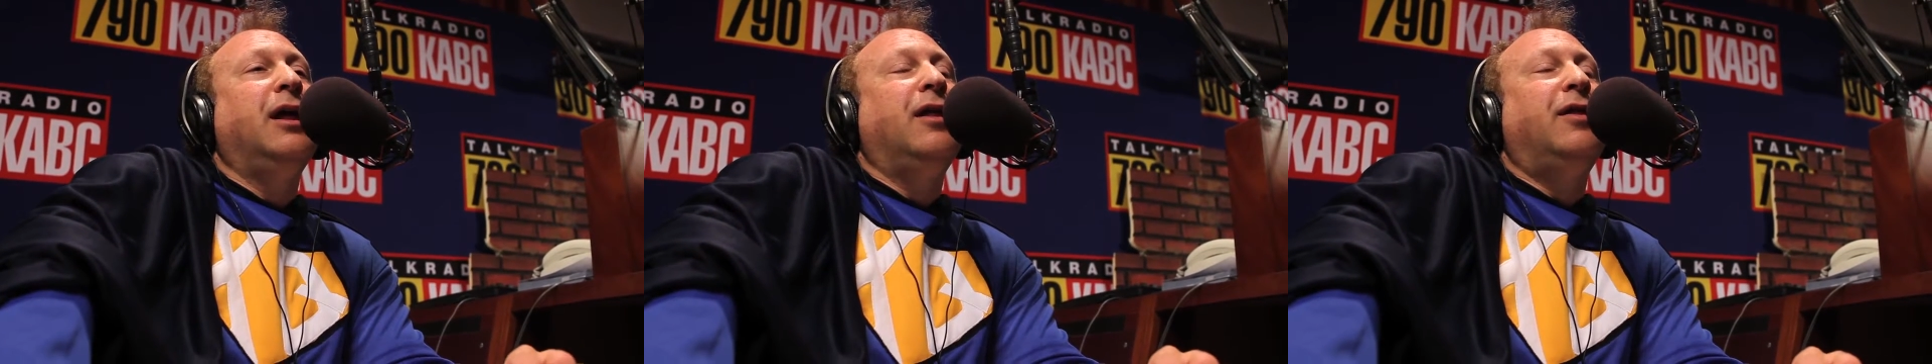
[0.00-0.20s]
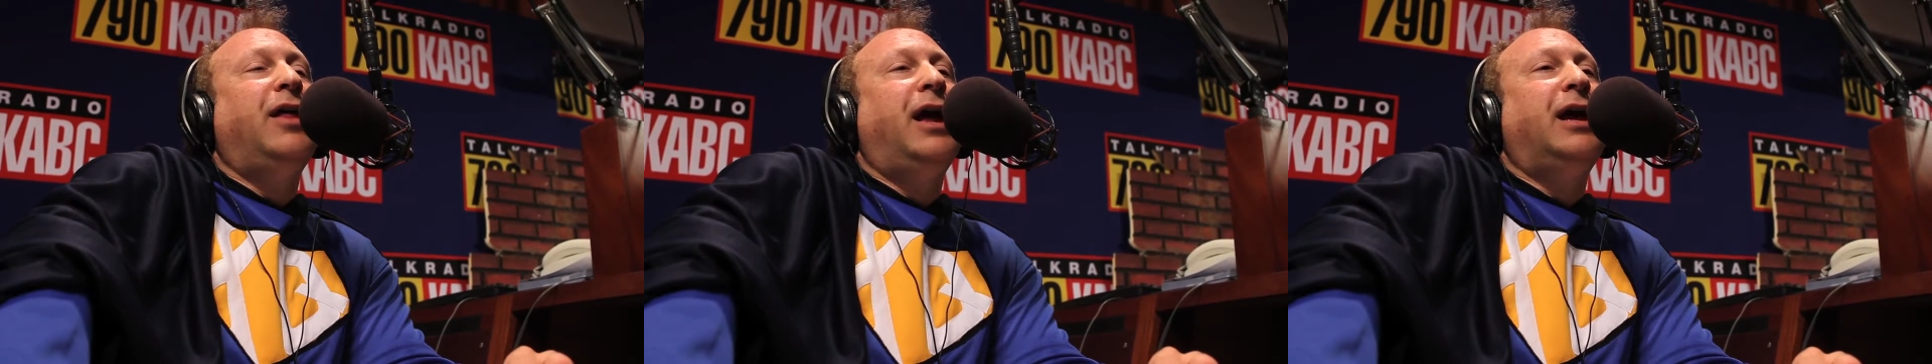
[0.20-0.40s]

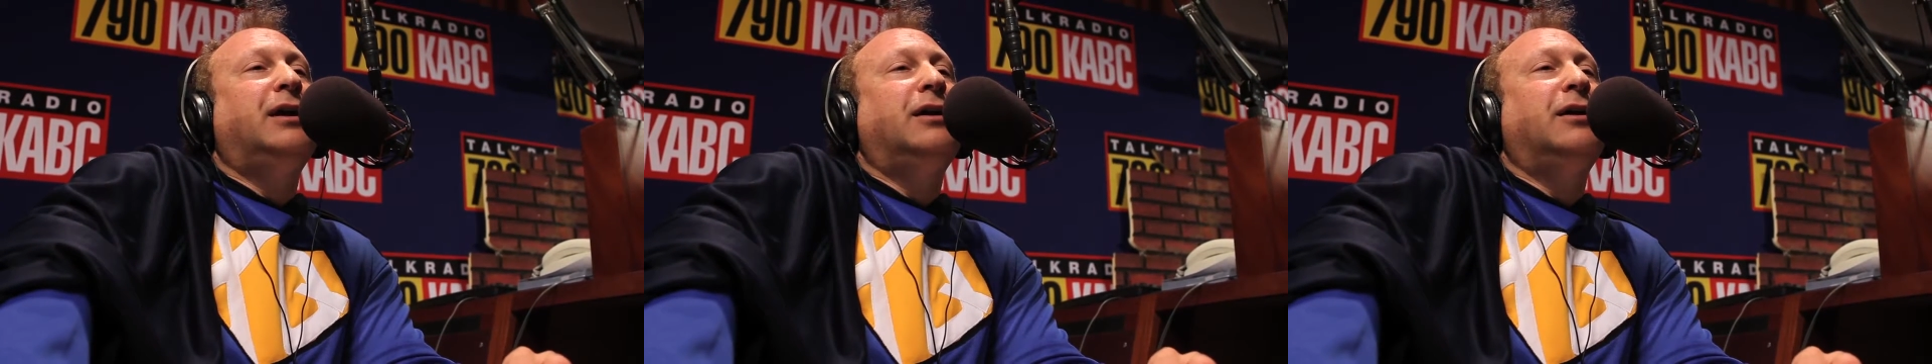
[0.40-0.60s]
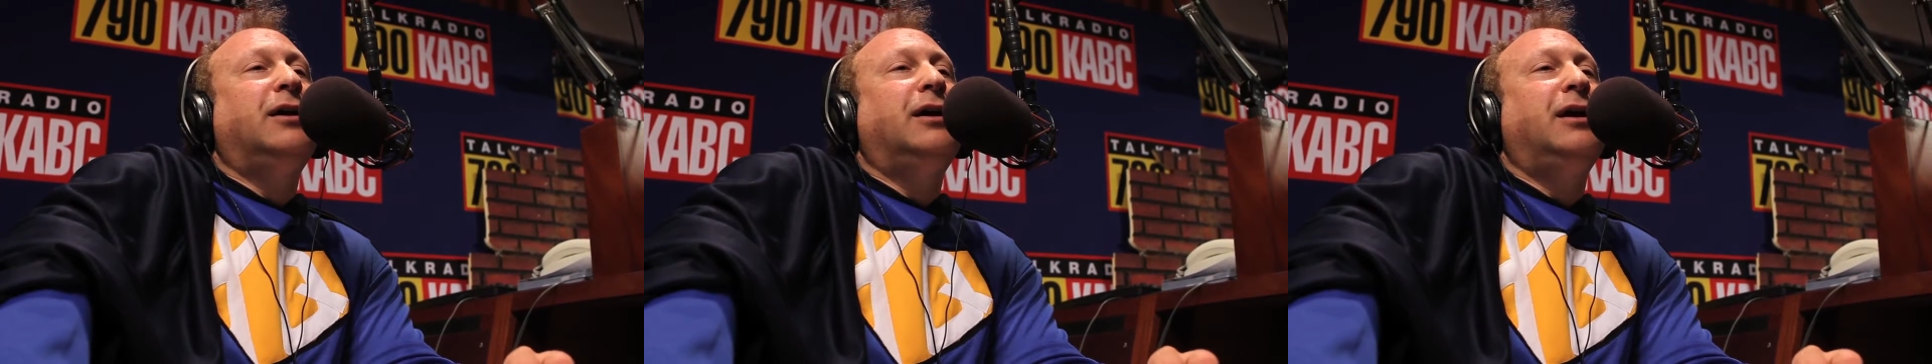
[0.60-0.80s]
that
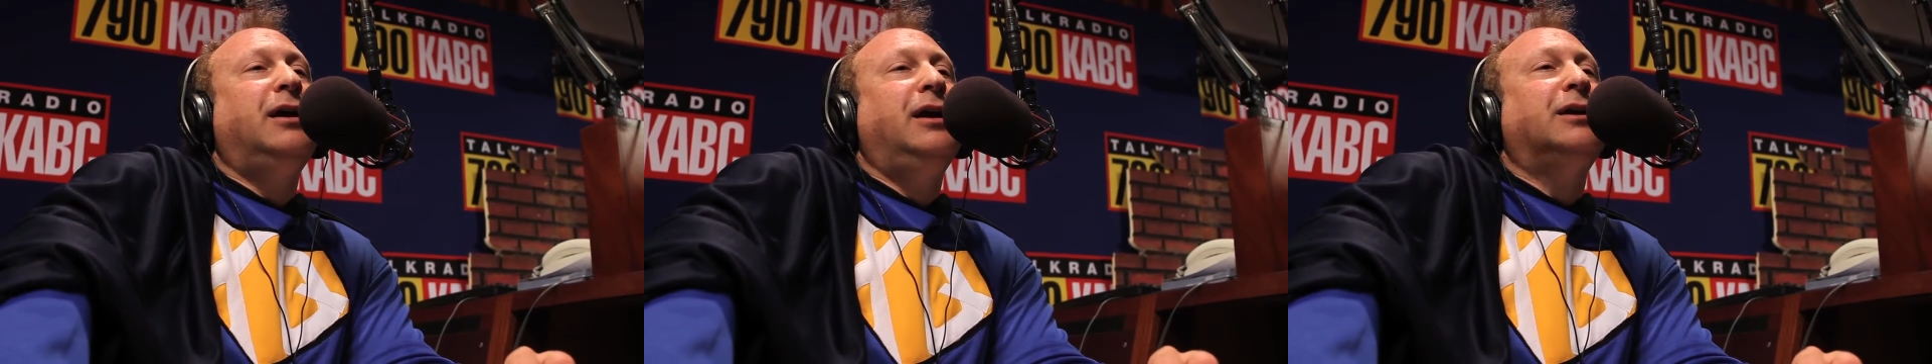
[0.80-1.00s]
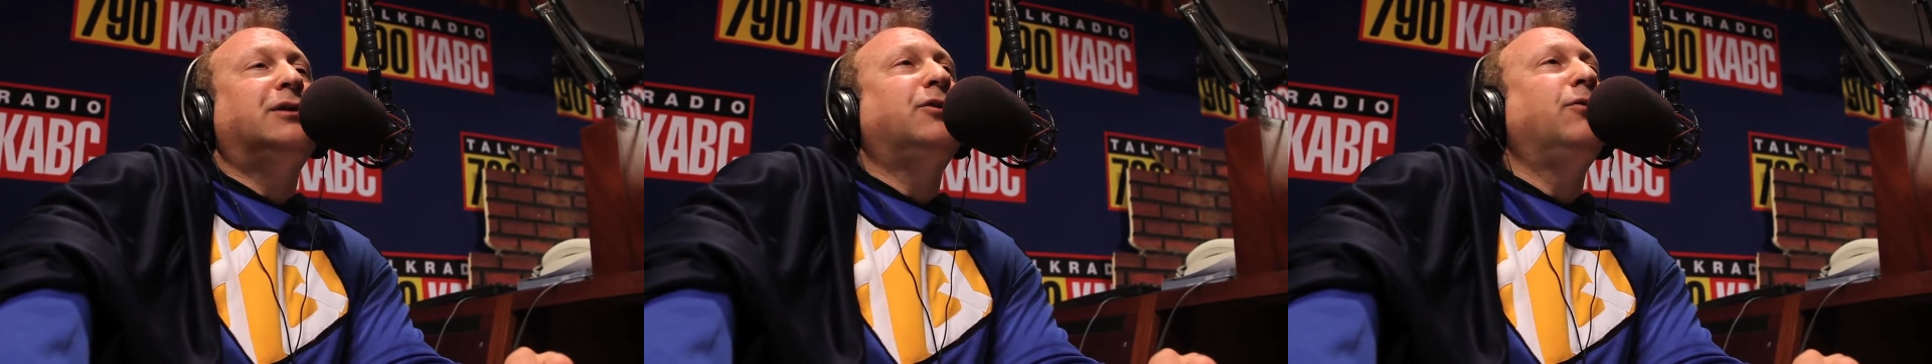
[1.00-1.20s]

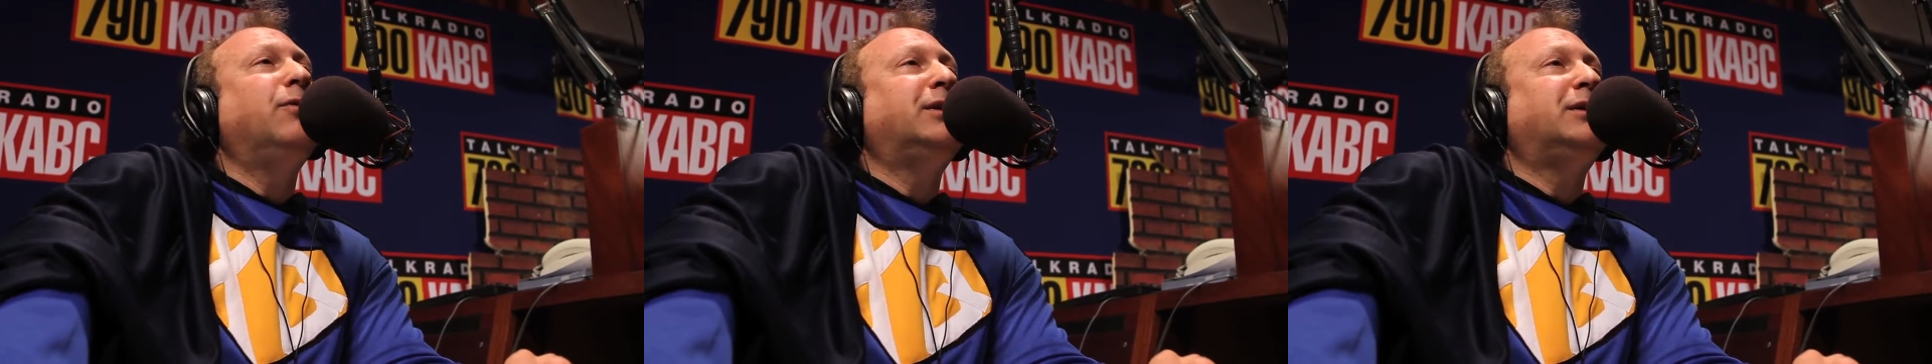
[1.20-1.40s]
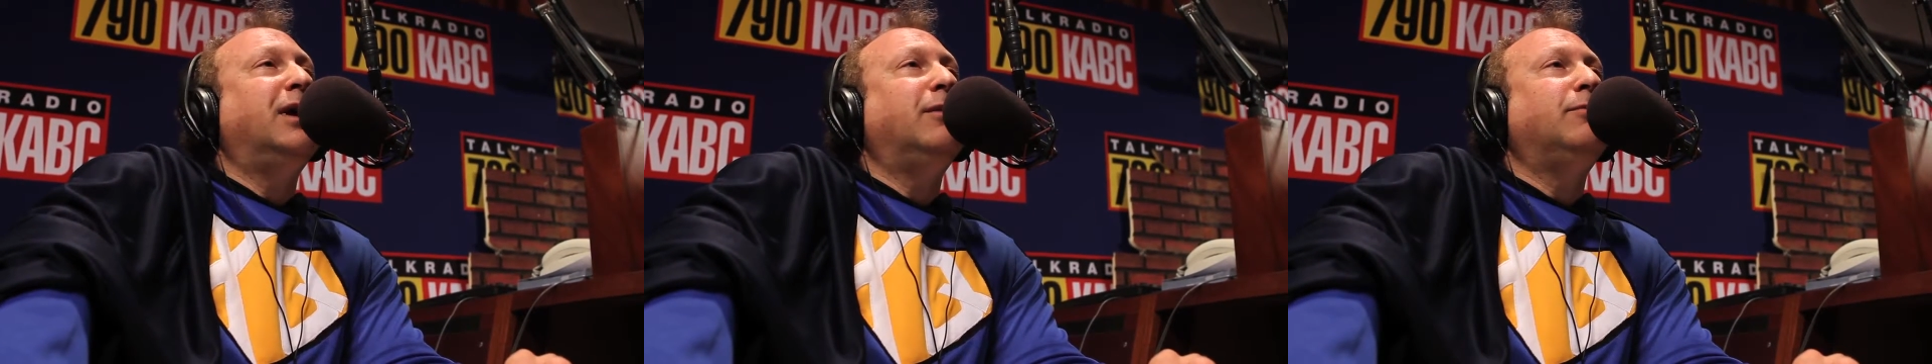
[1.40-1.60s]
it's her
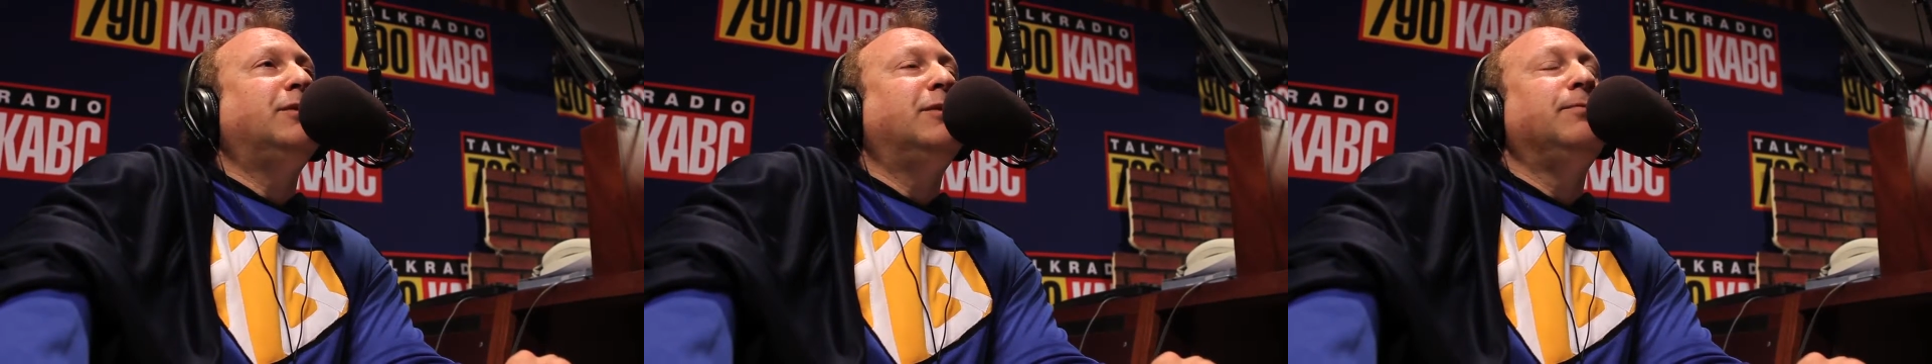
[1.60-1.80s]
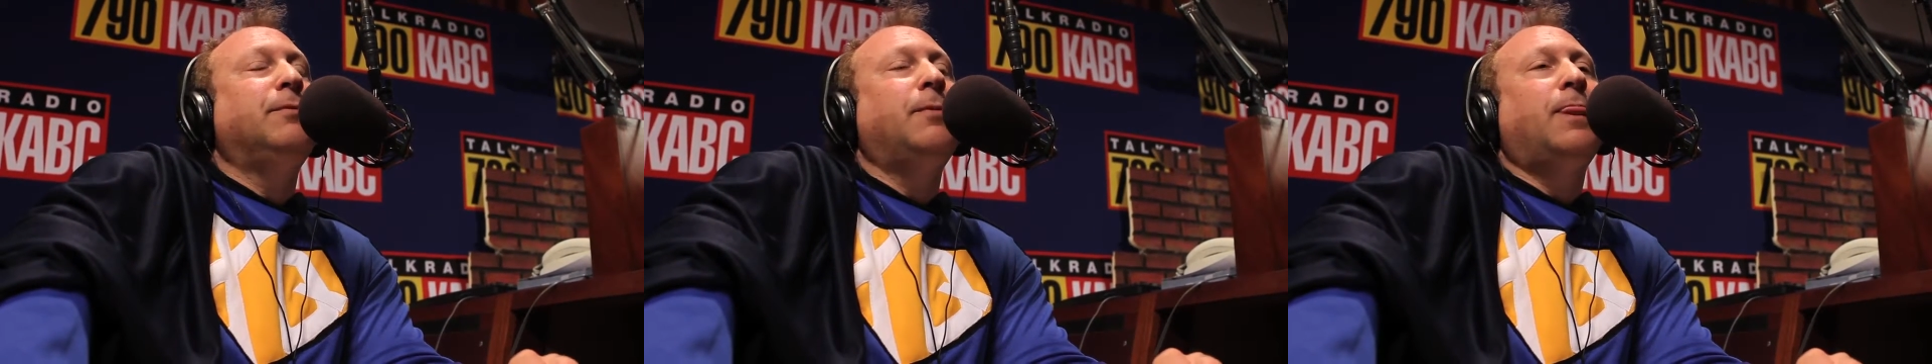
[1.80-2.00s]
attempt